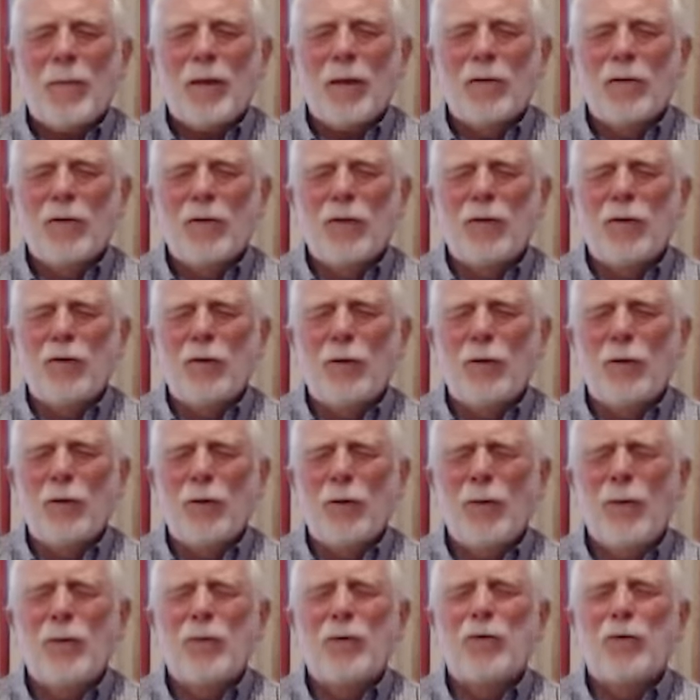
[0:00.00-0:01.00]
did
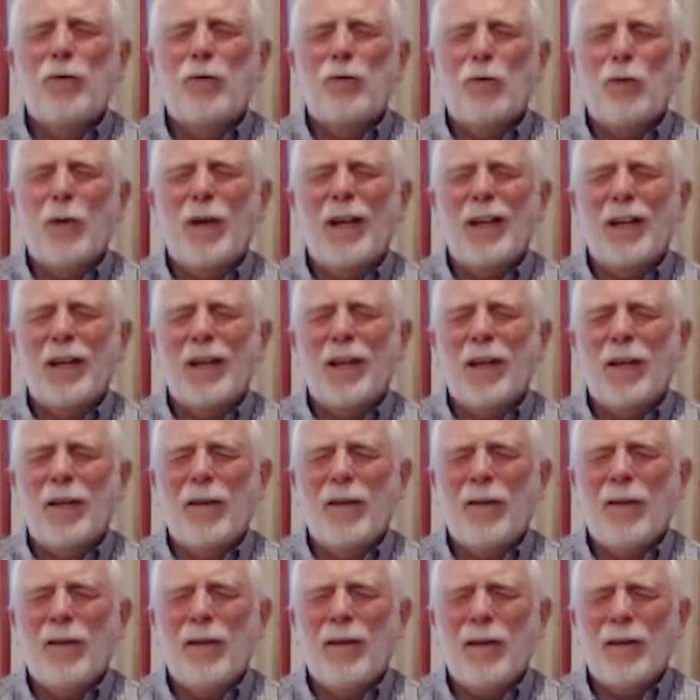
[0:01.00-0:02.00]
you drink
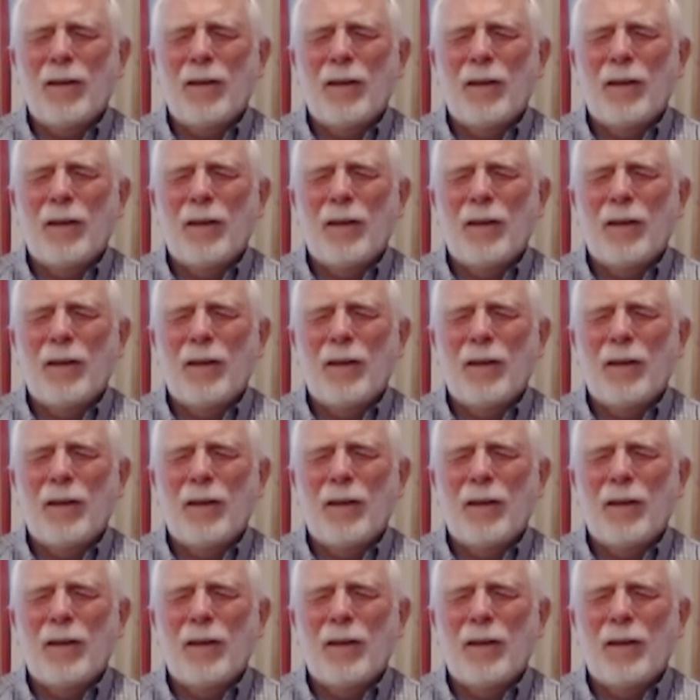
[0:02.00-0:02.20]
in